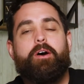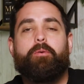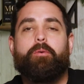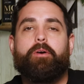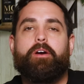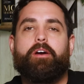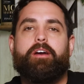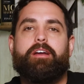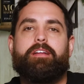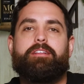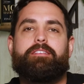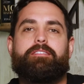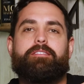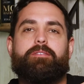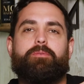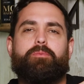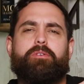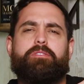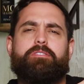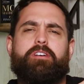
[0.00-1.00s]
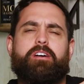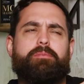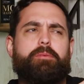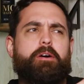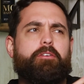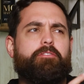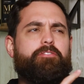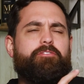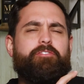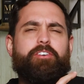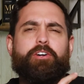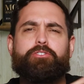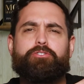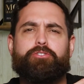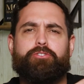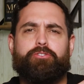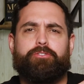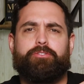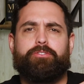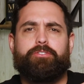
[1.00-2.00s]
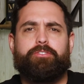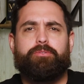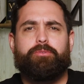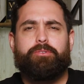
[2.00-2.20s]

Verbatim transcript: where it's we're talking about filters.